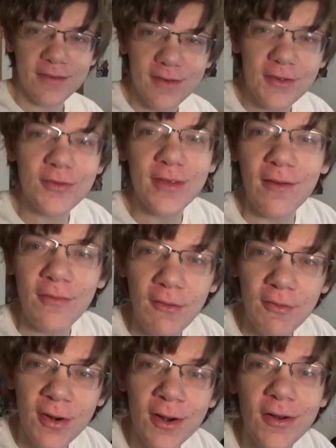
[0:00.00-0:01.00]
news I've
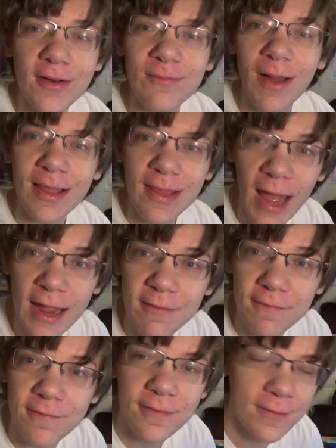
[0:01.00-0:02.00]
ever heard in my
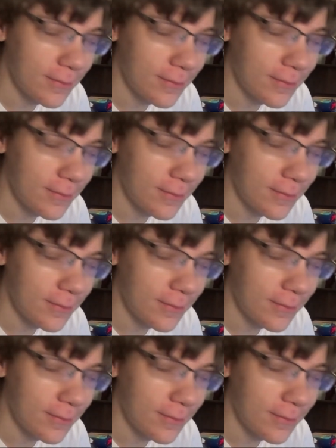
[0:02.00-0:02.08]
life.